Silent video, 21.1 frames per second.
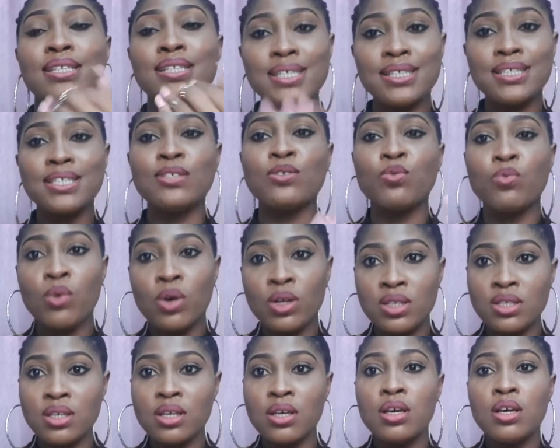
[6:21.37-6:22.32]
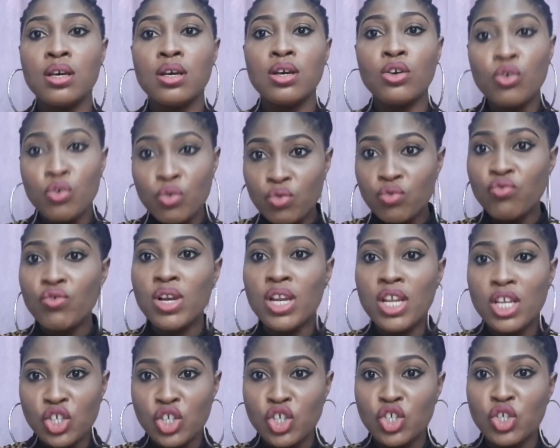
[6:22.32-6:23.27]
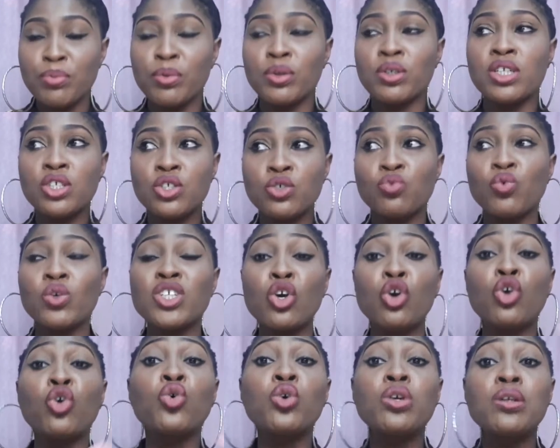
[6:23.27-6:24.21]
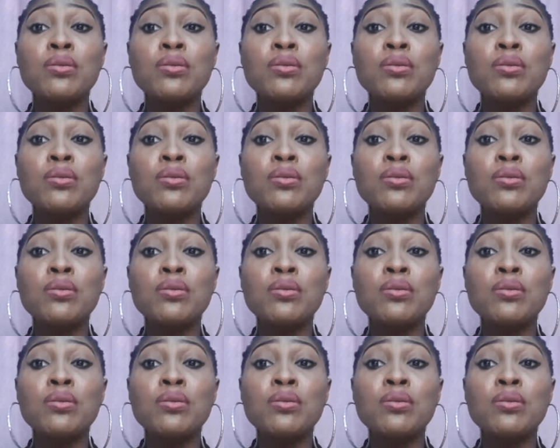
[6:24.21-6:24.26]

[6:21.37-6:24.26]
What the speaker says: this is what a good relationship or this is what a good